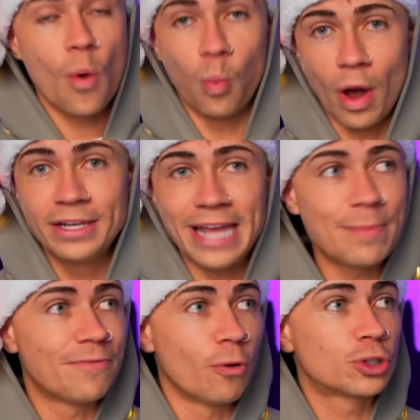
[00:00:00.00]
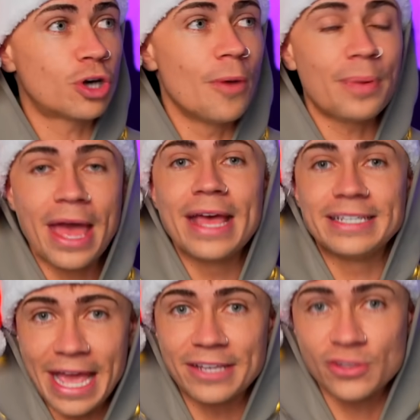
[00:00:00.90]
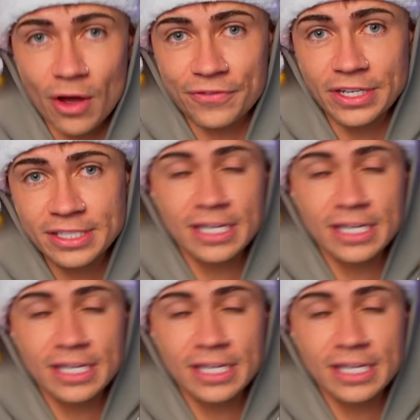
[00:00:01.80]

one day before Trump takes office.